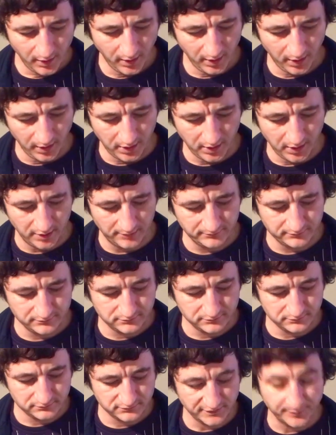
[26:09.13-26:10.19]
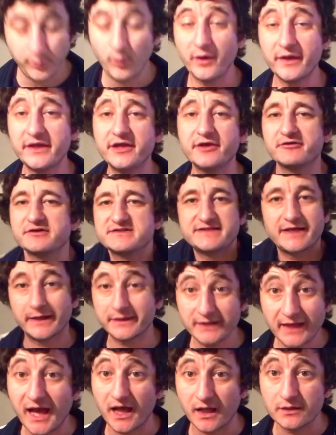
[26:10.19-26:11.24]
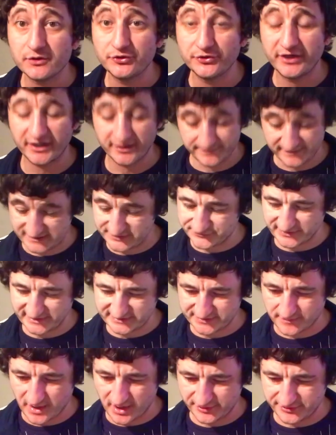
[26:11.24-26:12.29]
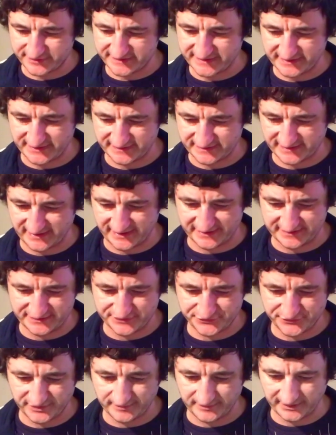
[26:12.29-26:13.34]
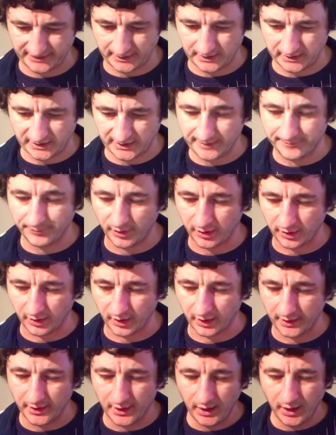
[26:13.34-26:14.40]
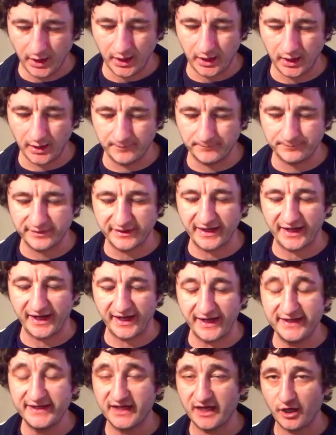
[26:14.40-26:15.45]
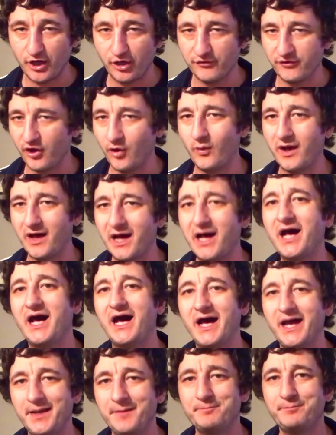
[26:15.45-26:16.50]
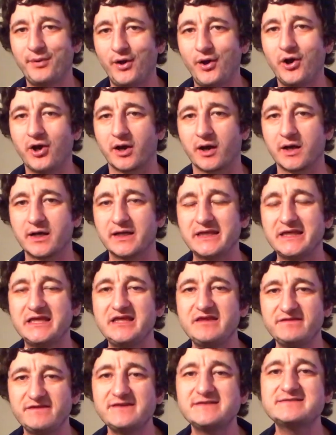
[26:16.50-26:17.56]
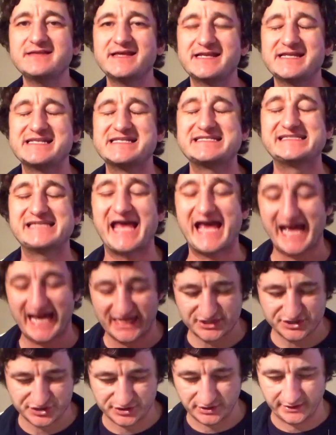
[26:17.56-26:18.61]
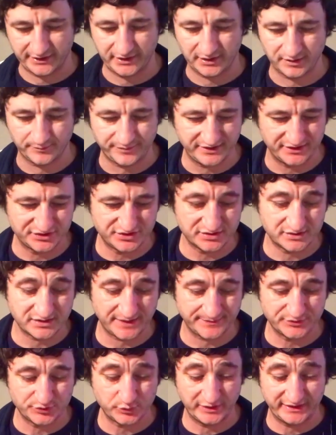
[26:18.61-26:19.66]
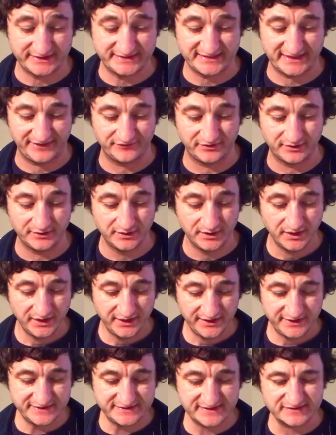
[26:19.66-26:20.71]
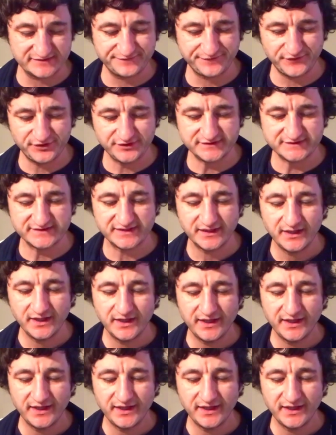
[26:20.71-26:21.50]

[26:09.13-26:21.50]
The point here is that, yeah, unanimous direct democracy is an extremely high bar. But although a high bar, he thinks that it is actually, on top of 27, he says, first,